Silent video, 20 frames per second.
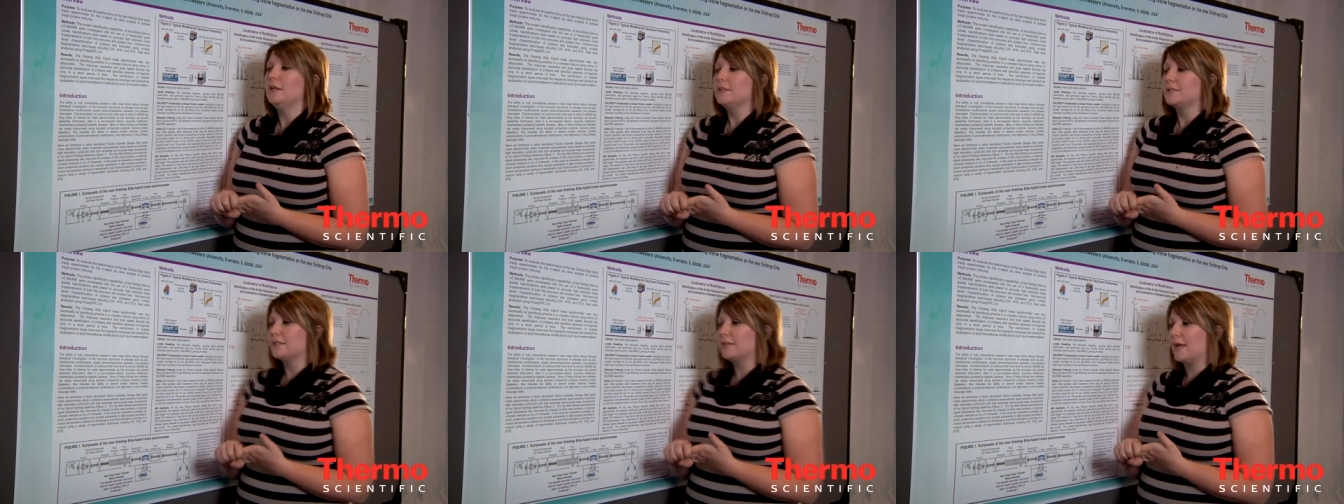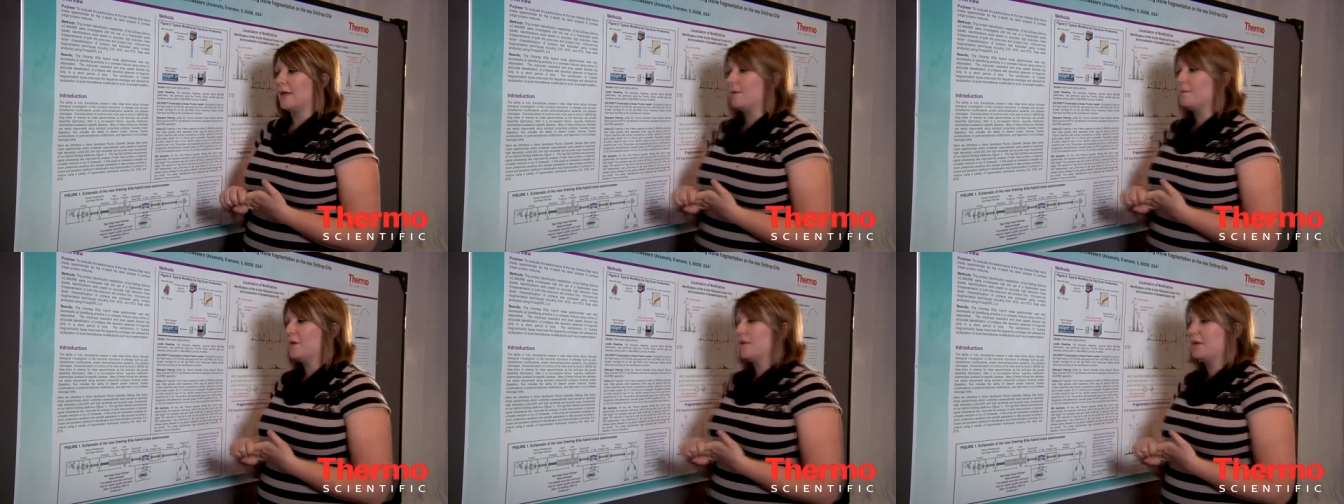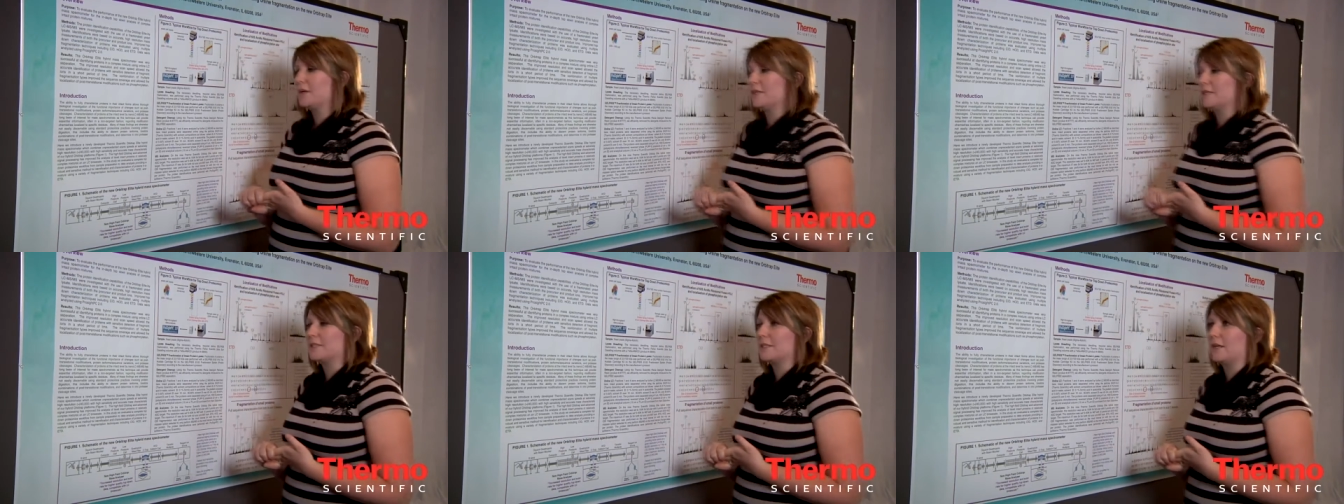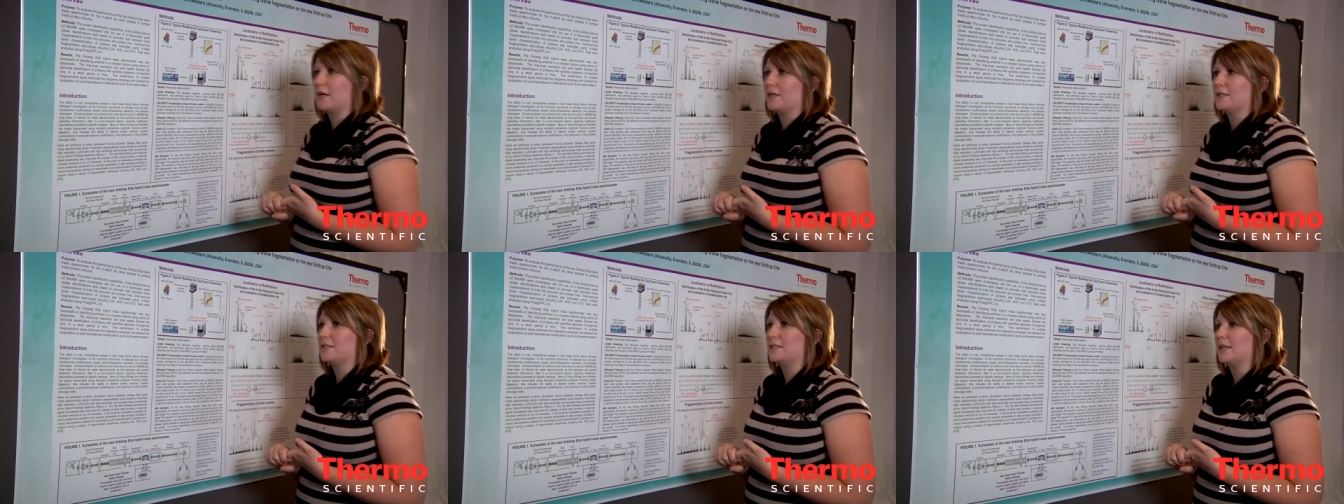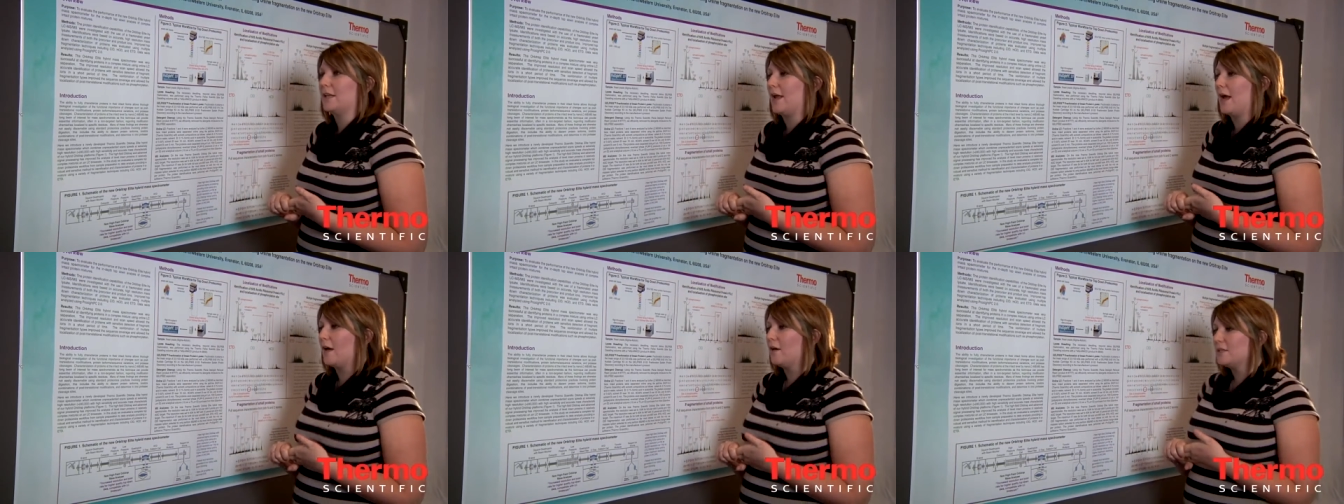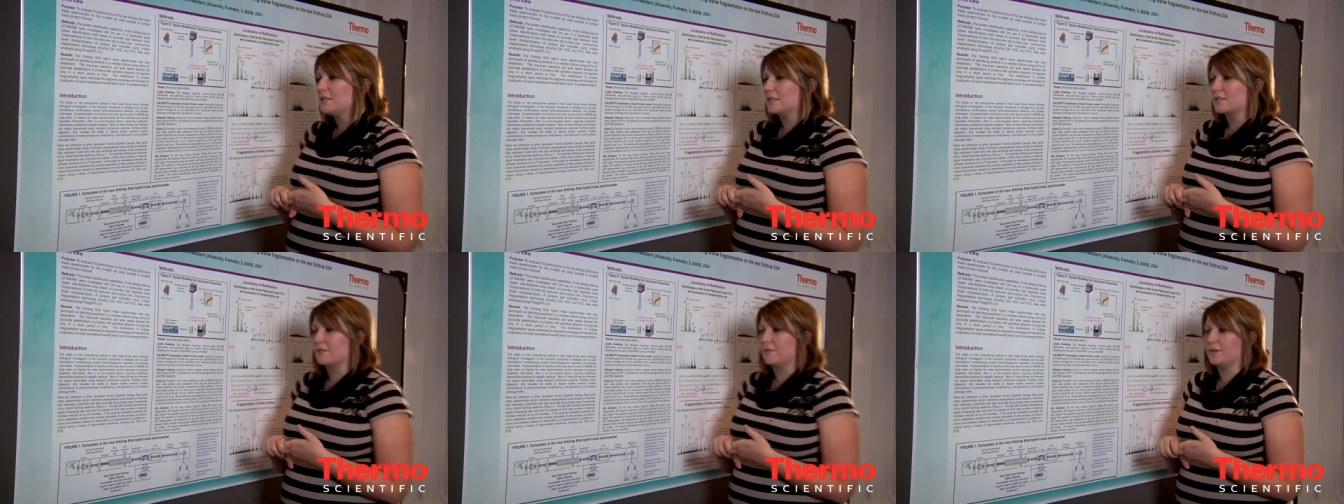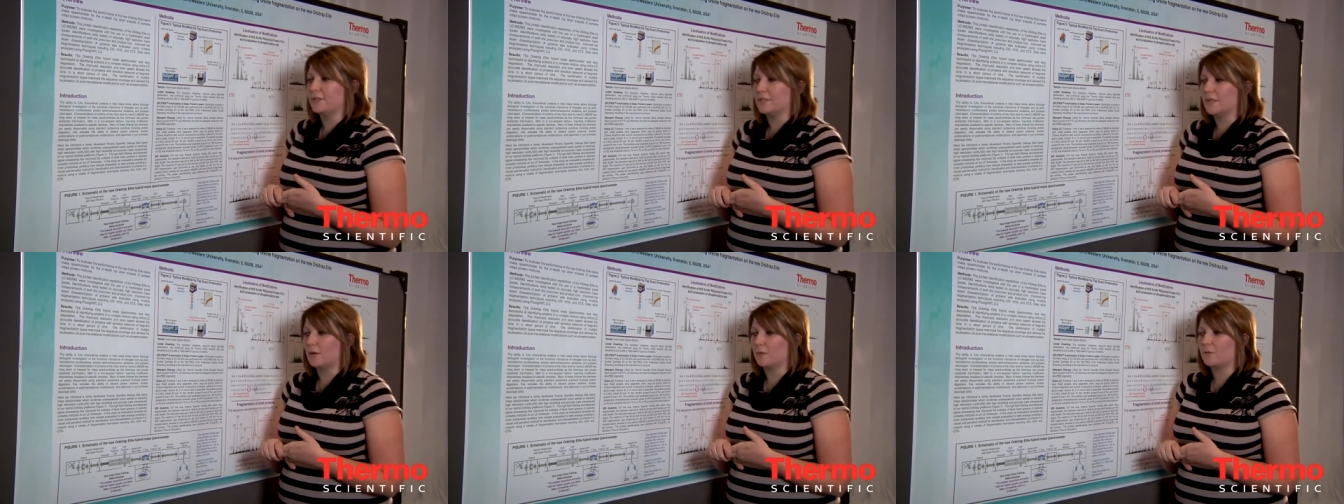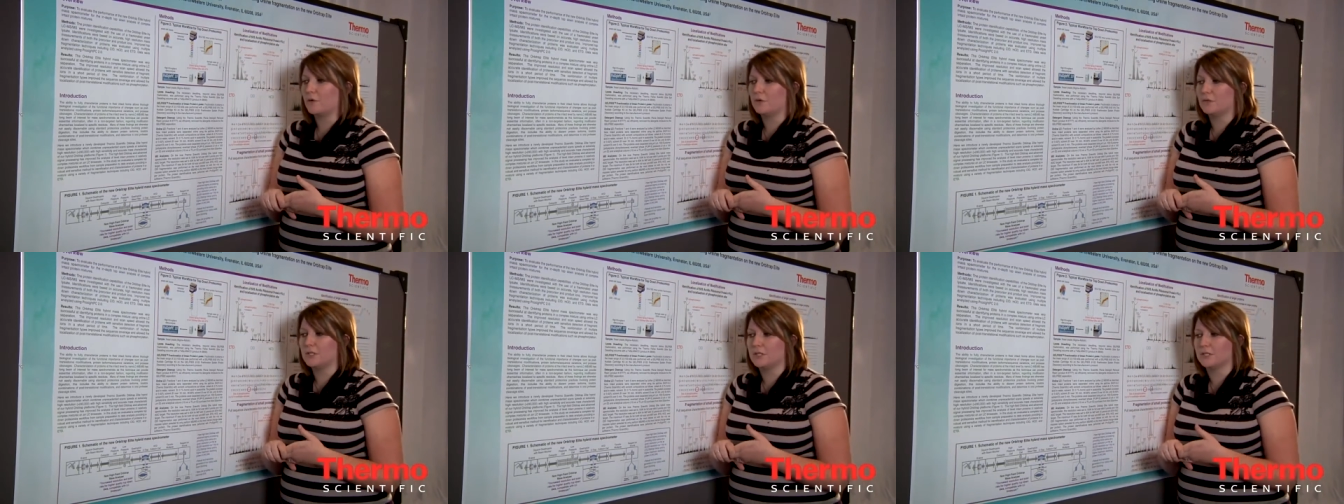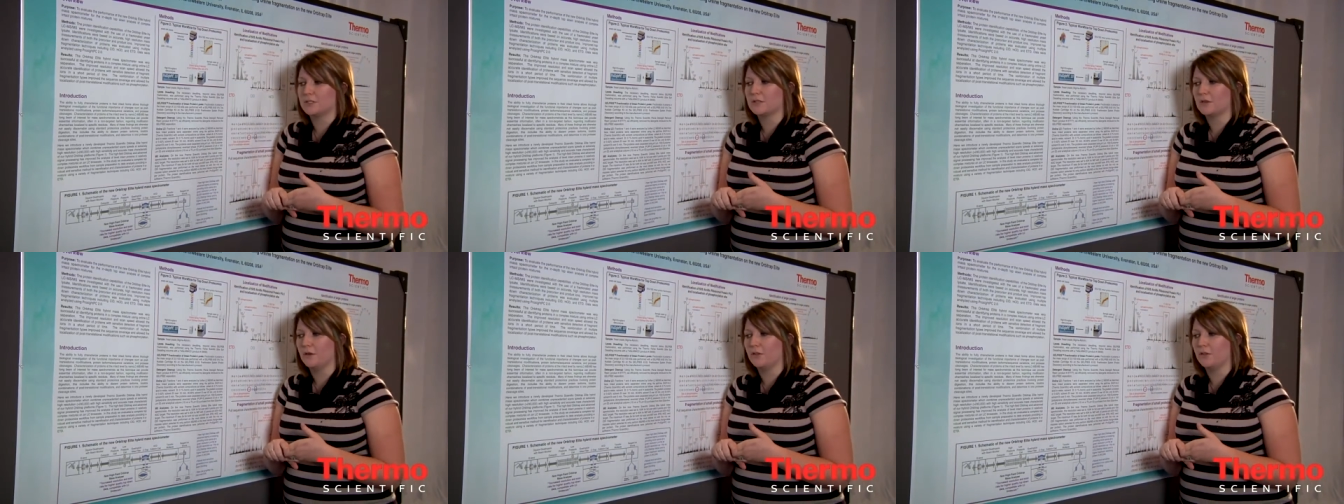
Today I'm going to discuss the analysis of intact proteins